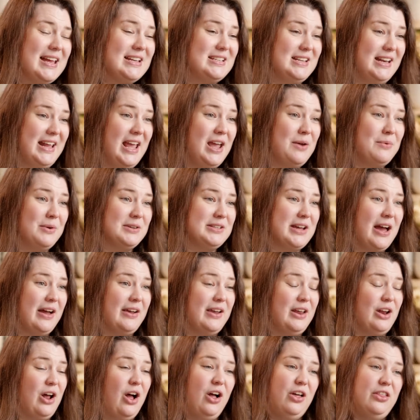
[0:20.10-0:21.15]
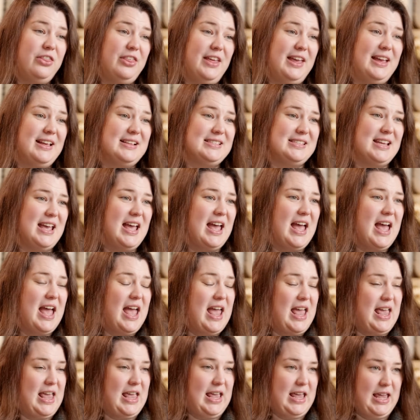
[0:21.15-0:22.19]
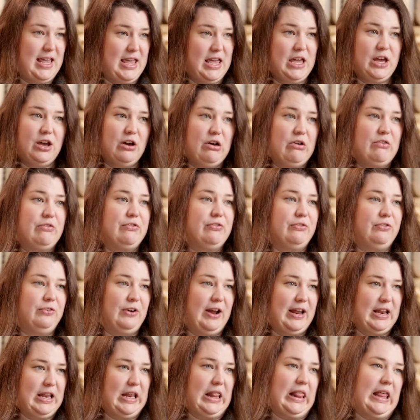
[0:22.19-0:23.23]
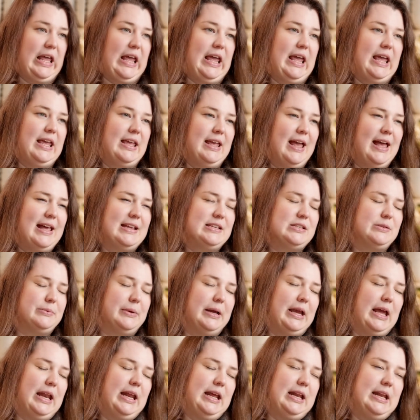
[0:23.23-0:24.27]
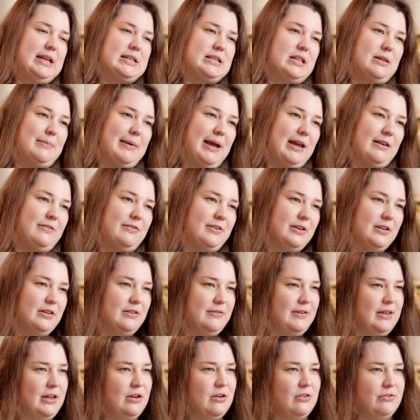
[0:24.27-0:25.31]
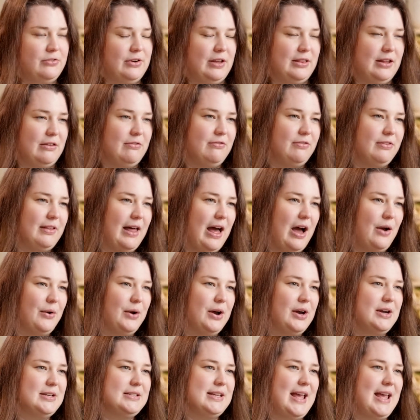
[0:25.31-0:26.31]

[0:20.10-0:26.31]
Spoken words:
Today we're talking all things eco-friendly. Yes, we're getting into the minefield of eco-friendly flowers,